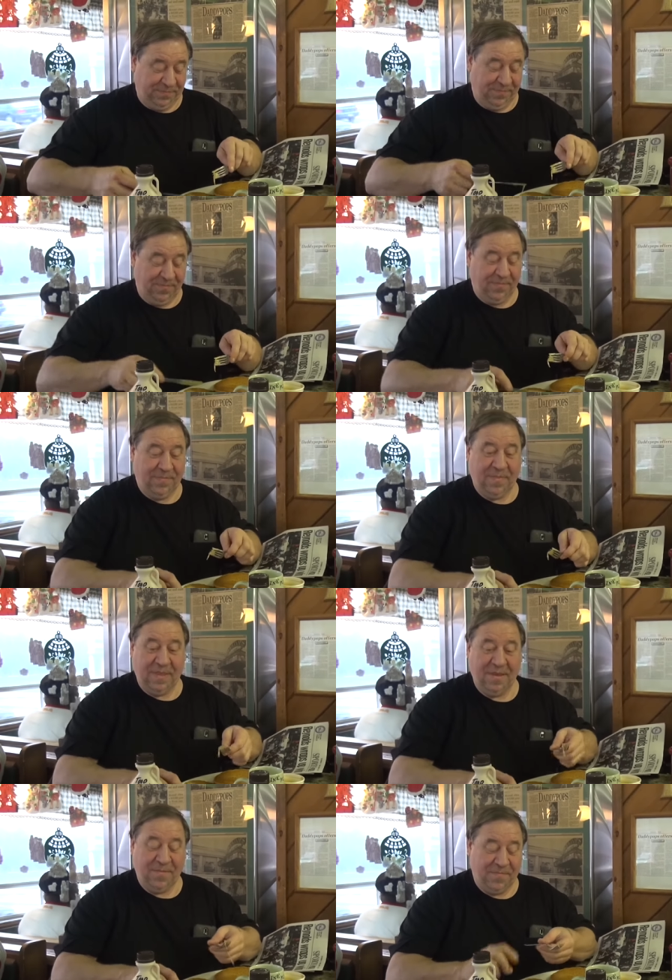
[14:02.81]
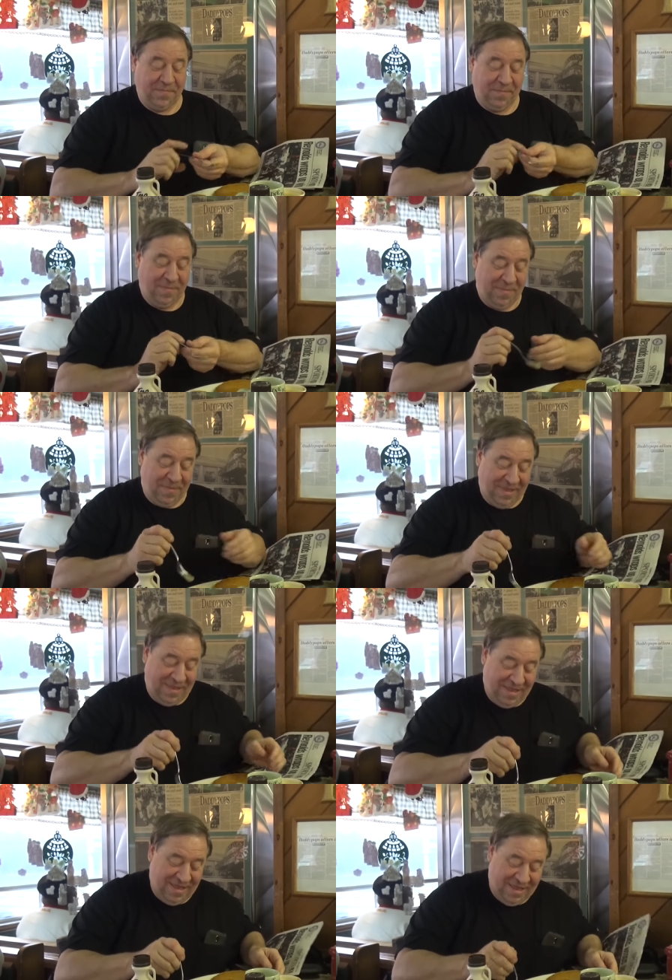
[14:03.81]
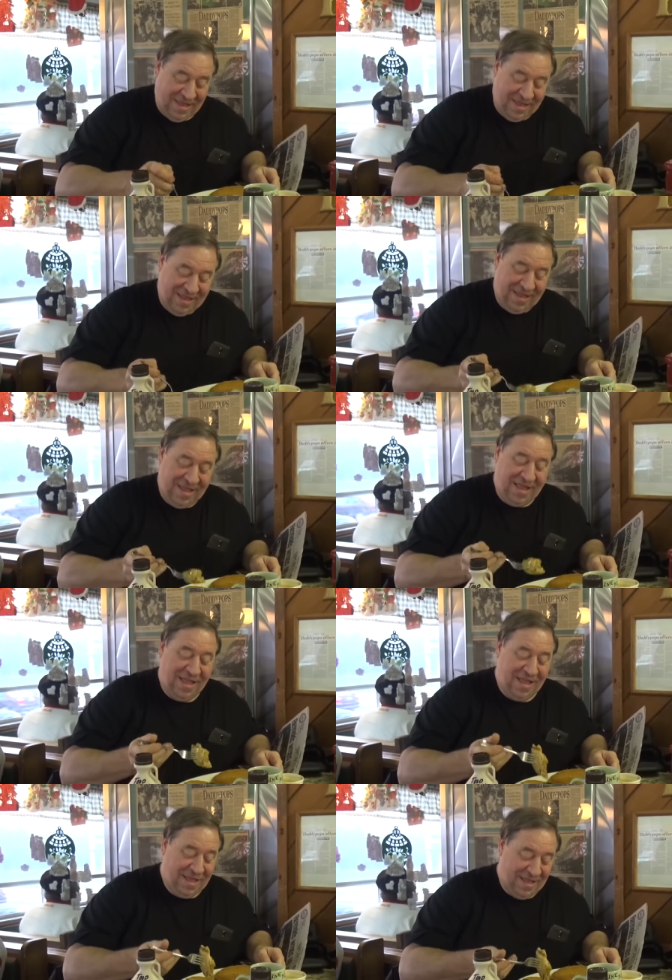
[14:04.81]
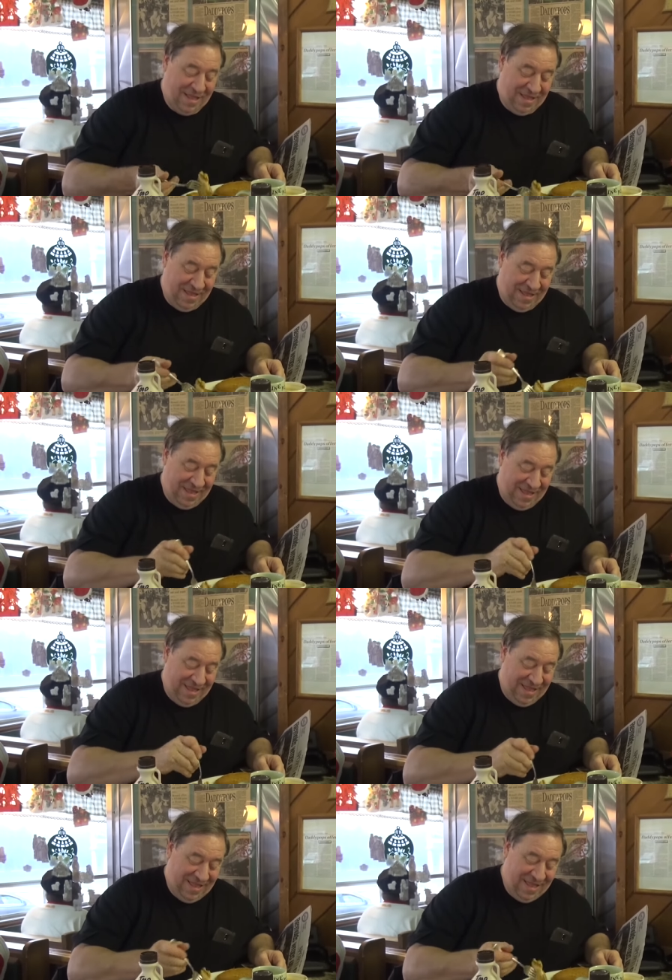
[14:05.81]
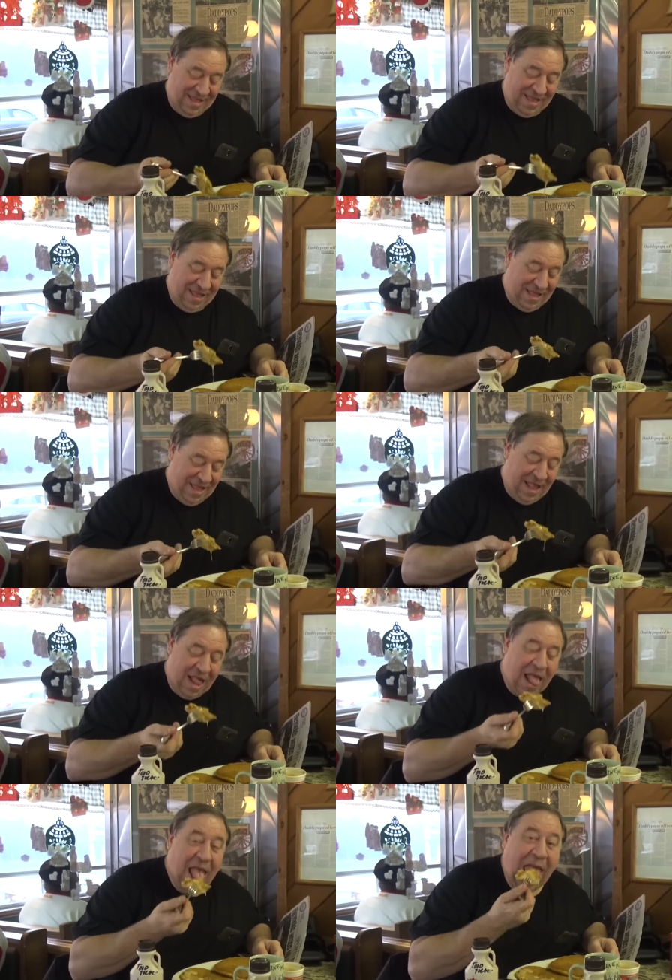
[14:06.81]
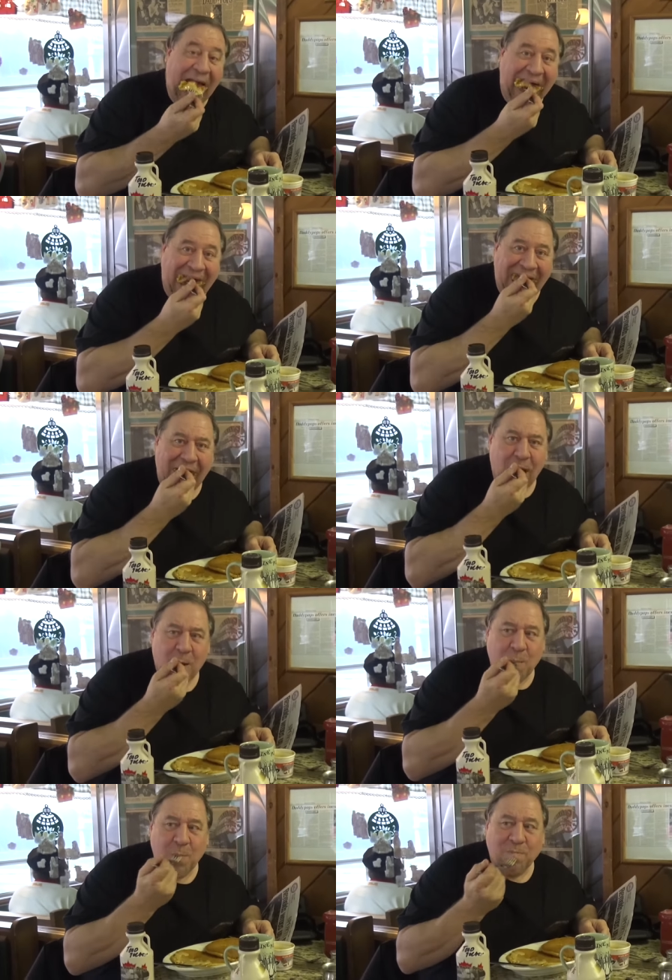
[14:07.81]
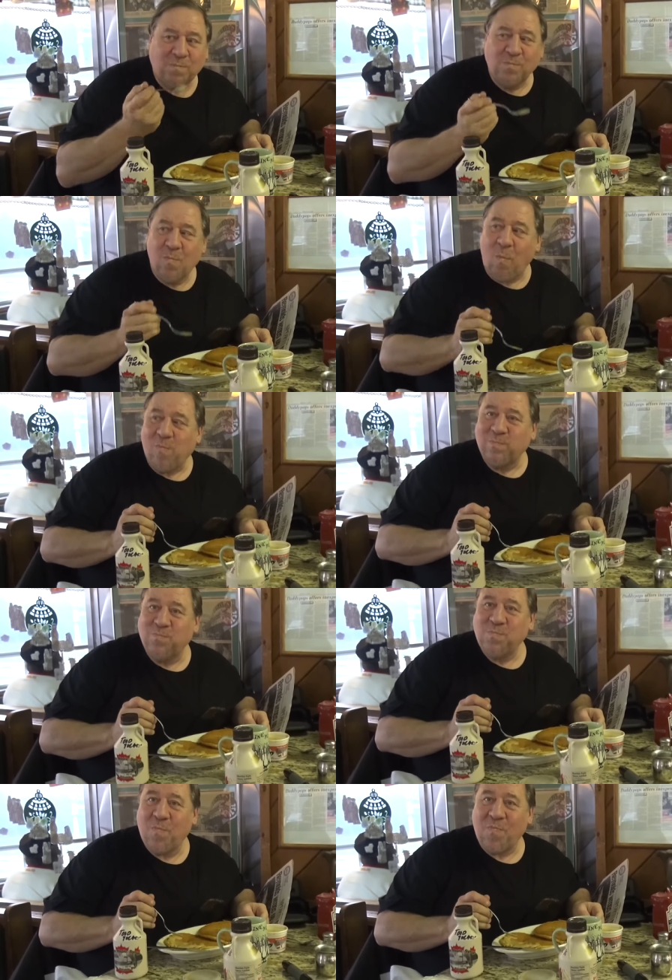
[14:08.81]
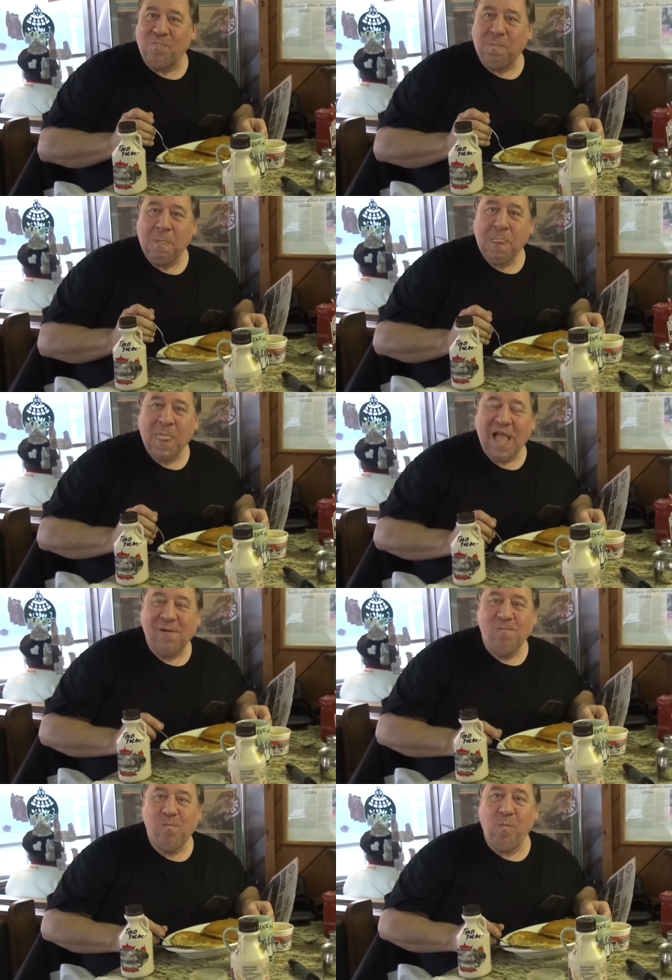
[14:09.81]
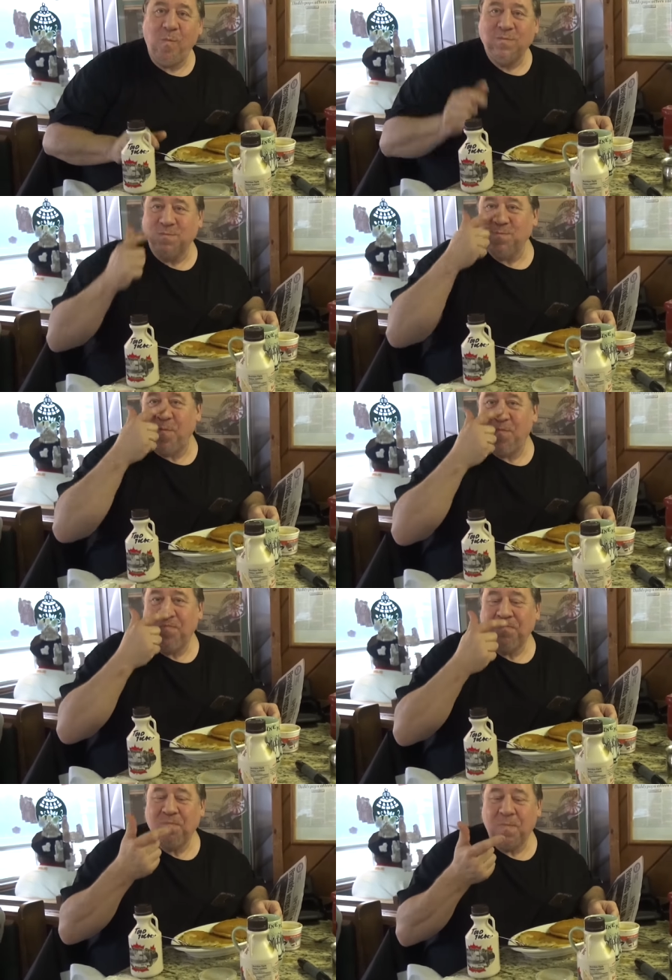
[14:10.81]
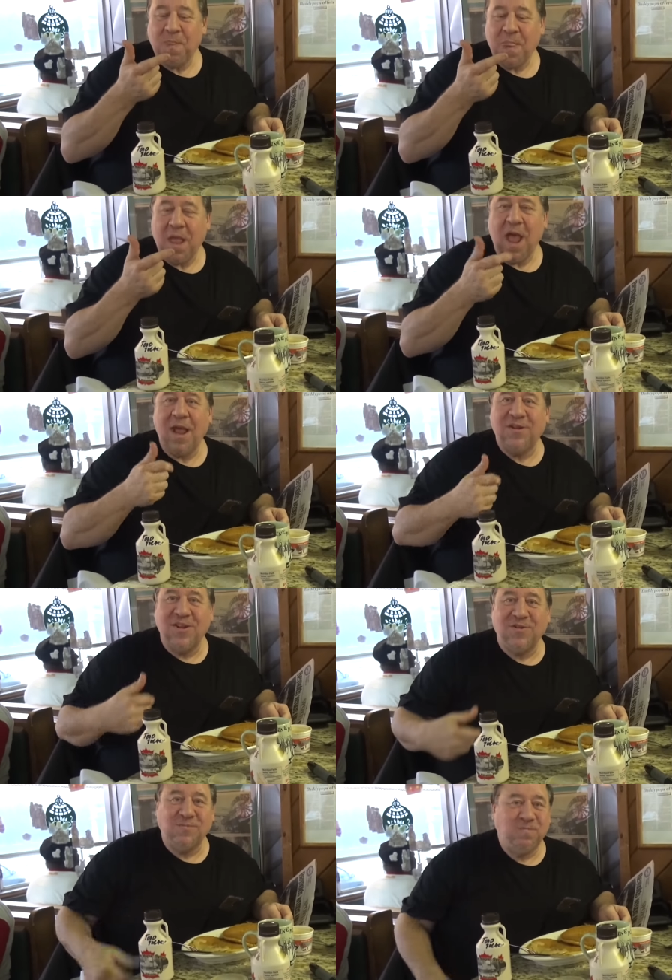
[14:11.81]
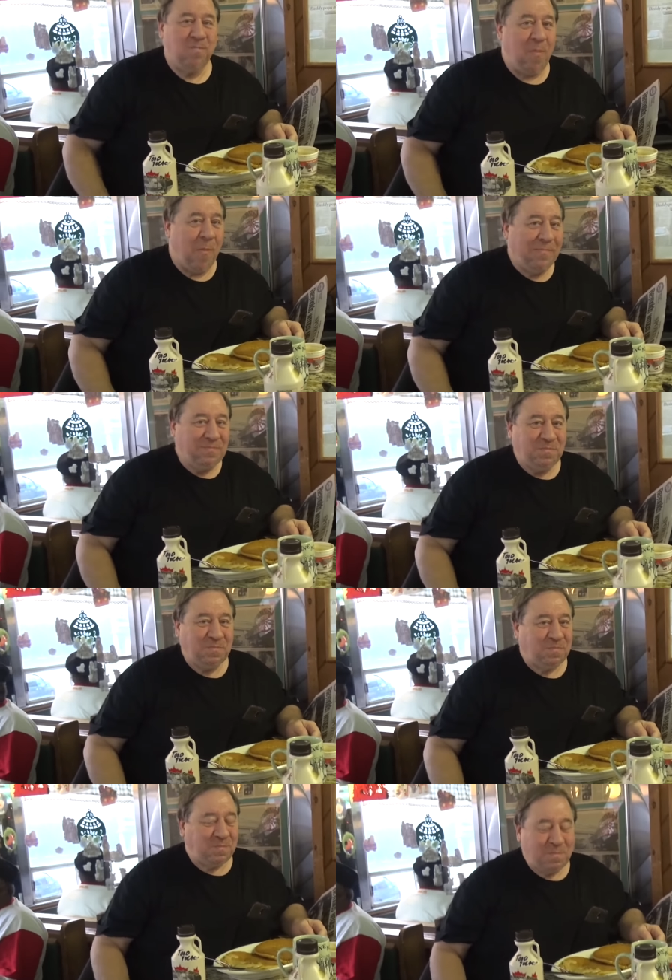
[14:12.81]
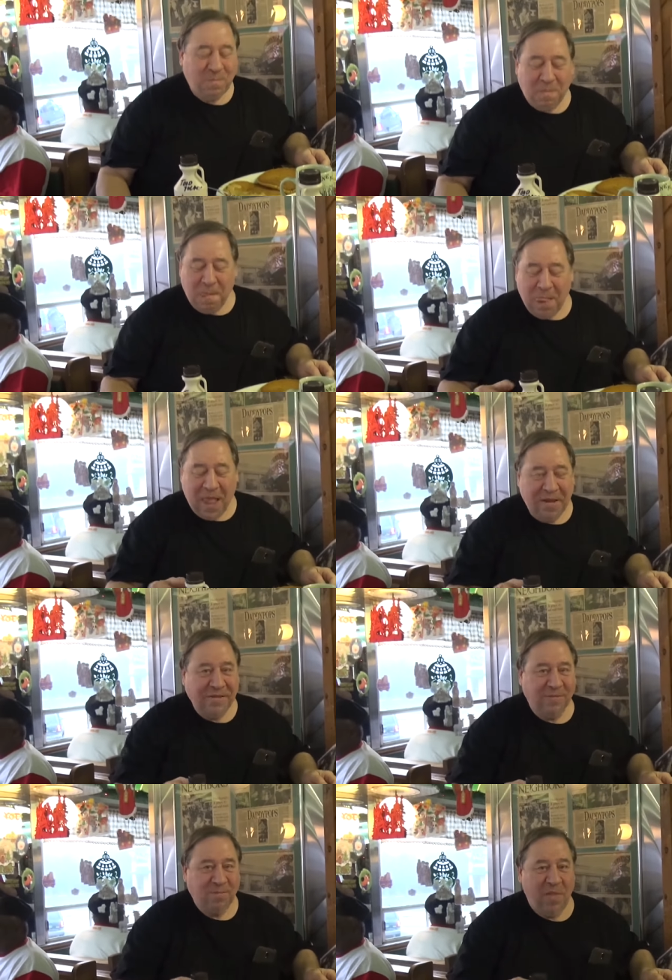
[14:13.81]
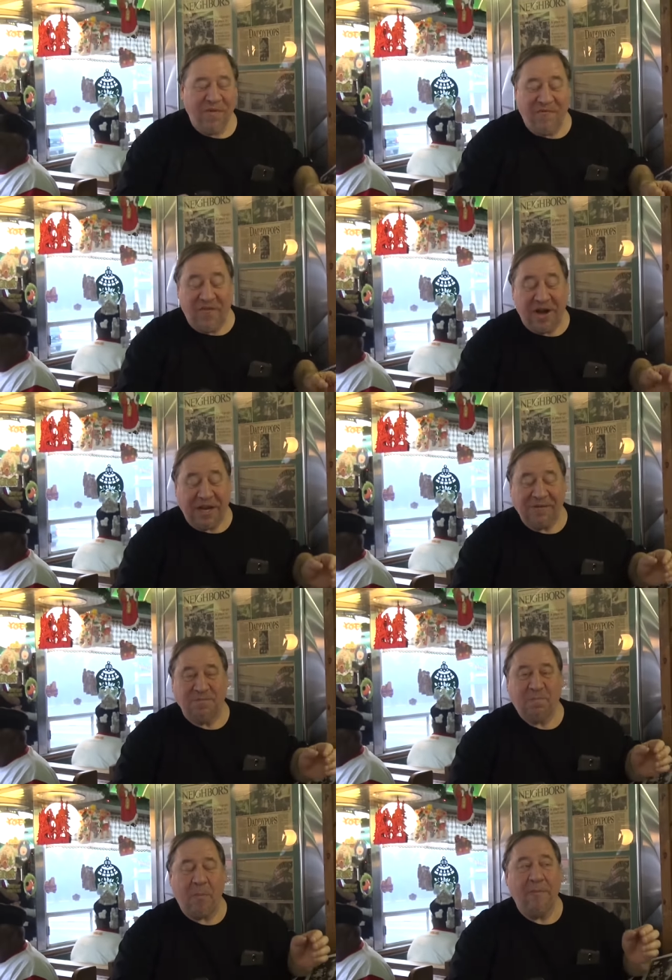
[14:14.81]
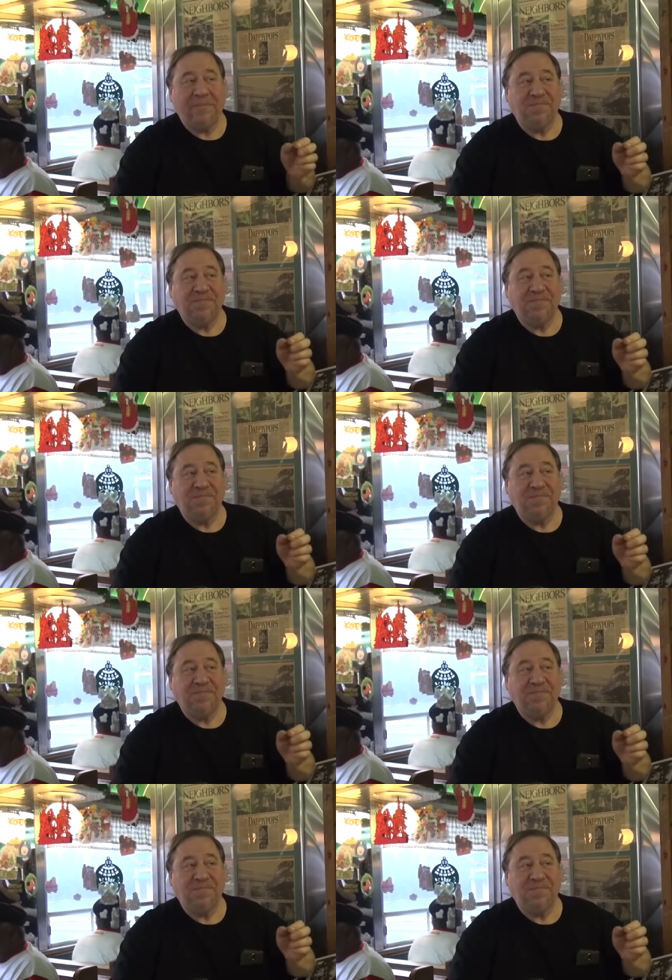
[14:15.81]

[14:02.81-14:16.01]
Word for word: one doesn't the metric system. Yeah. Now, what happened to the convention center? Oh, oh man, you got it all over your nose. I, did. I, I've been down to Funny. But we used to